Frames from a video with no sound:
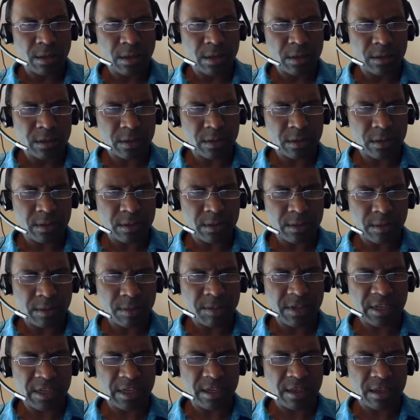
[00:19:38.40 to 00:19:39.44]
So there's
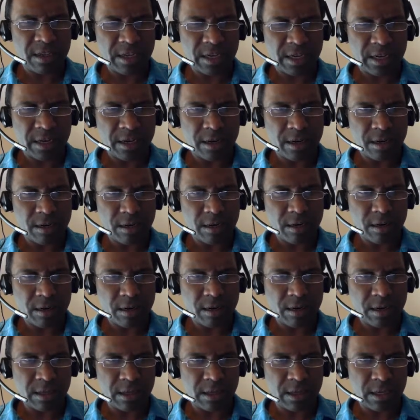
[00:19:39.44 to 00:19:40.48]
something there
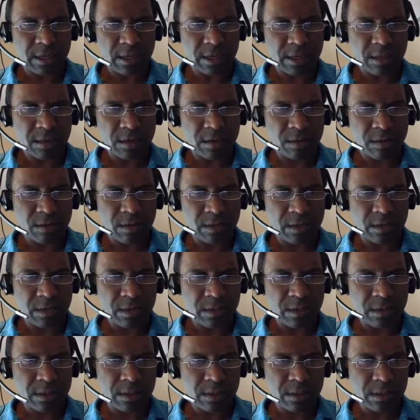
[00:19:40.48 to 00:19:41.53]
that can do
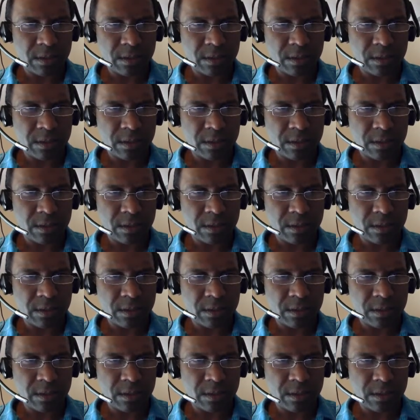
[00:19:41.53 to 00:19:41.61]
this.